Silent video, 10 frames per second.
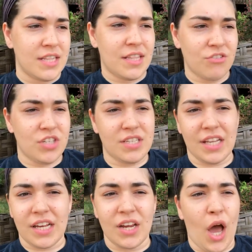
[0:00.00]
They're just
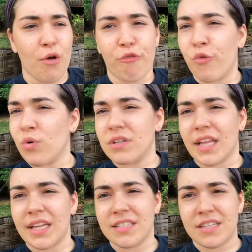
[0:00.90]
like not for
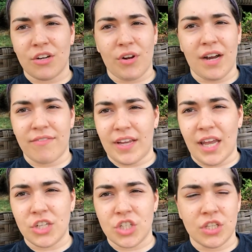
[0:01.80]
the instant
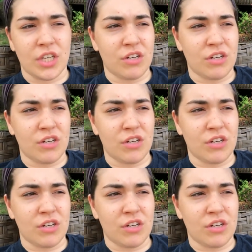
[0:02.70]
gratification.